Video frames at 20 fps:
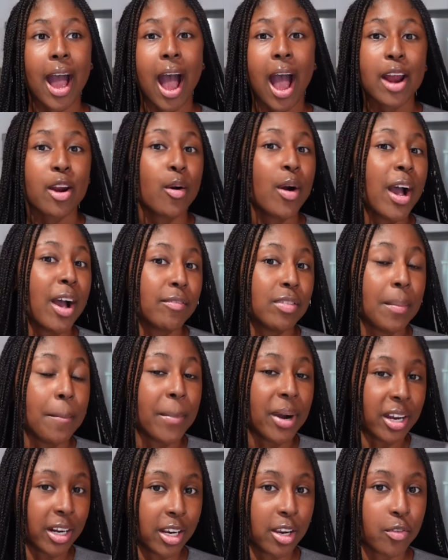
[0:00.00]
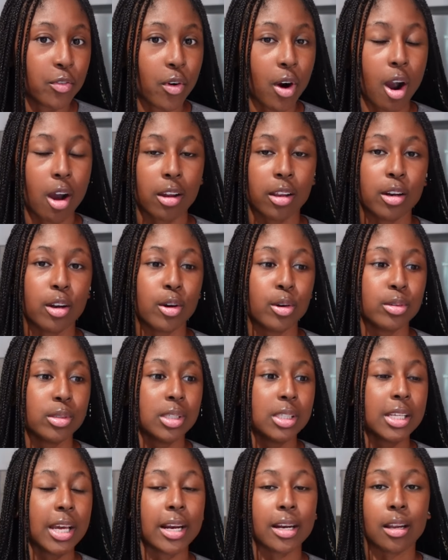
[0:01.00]
I don't have the money for all of
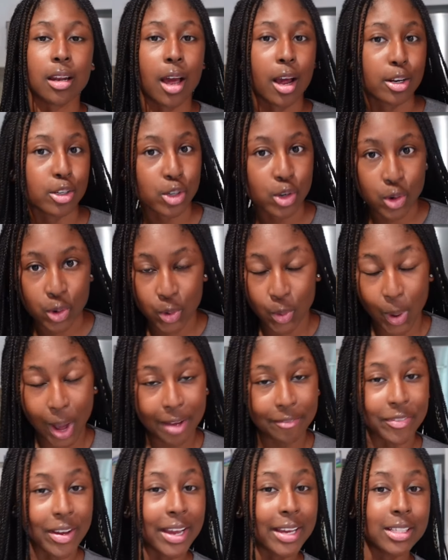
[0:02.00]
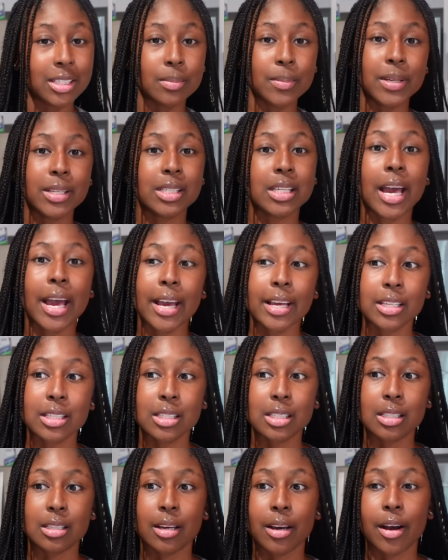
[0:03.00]
those technological advancements
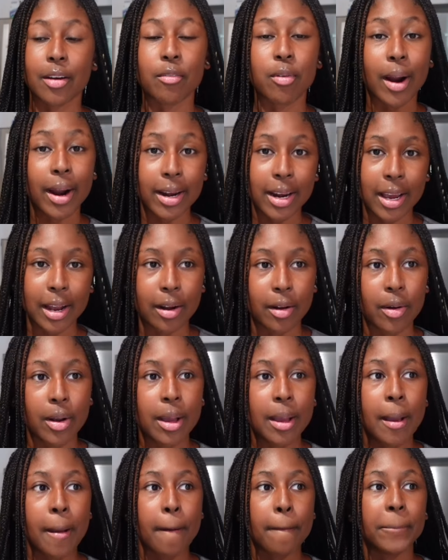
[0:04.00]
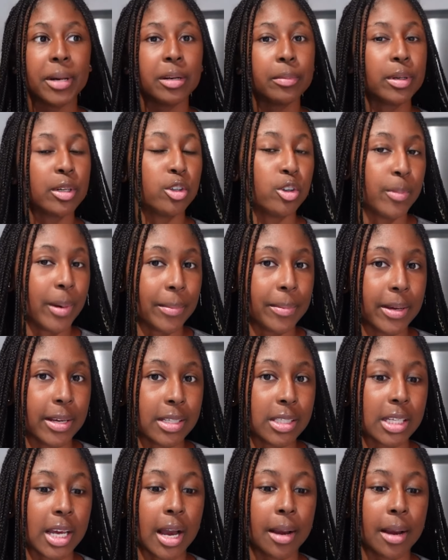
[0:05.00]
as of right now, but I'm gonna do my best.